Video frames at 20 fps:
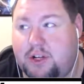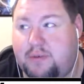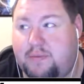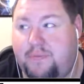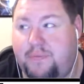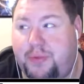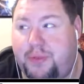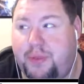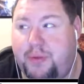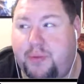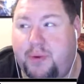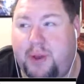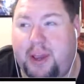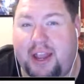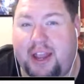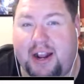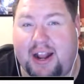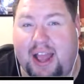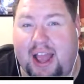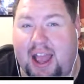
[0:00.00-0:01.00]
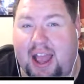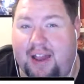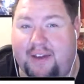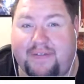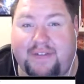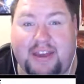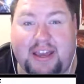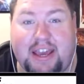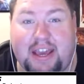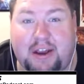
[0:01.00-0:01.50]
3.5
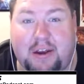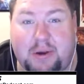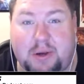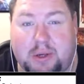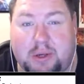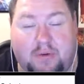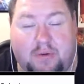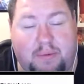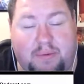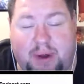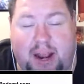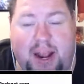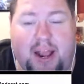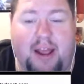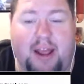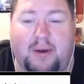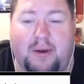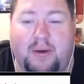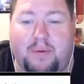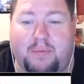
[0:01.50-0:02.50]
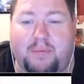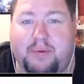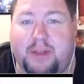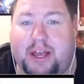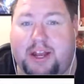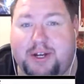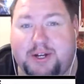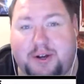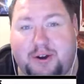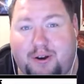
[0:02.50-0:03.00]
years from now,
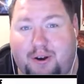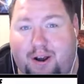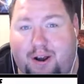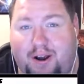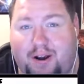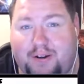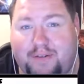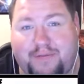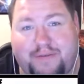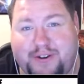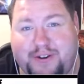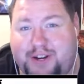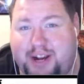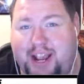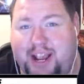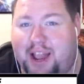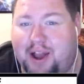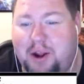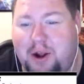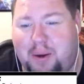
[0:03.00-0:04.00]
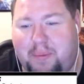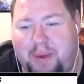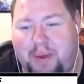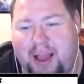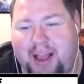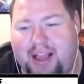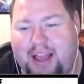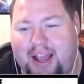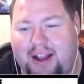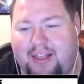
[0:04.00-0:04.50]
bless your heart for checking out our back
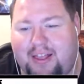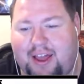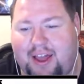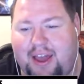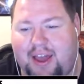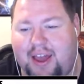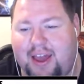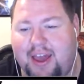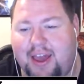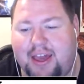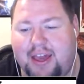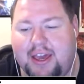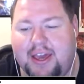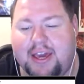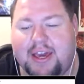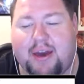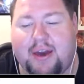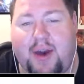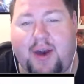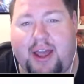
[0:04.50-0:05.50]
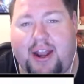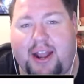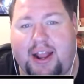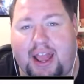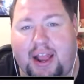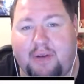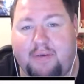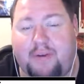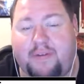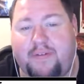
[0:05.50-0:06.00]
catalog. Go ahead
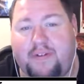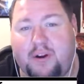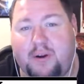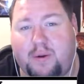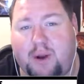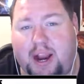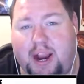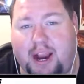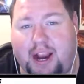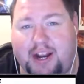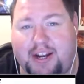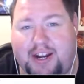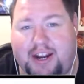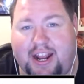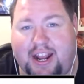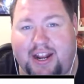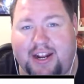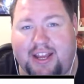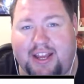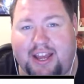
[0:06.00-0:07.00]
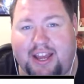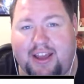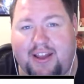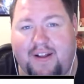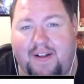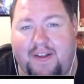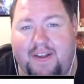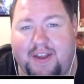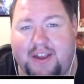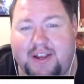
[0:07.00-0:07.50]
and refer to our handy dandy
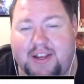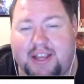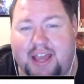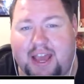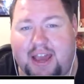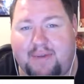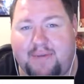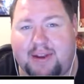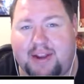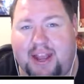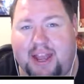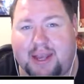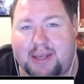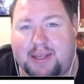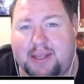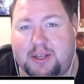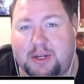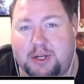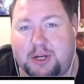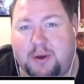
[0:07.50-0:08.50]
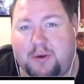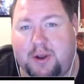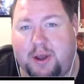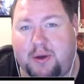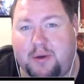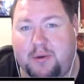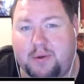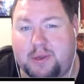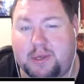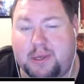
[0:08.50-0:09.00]
time index in the show
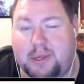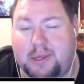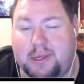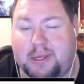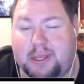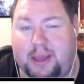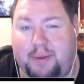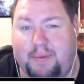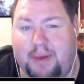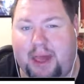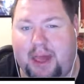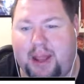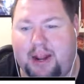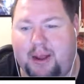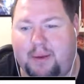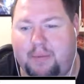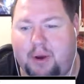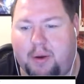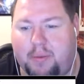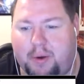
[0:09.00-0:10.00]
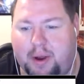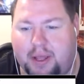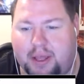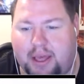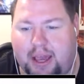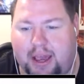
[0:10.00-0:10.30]
notes. Skip ahead appropriately.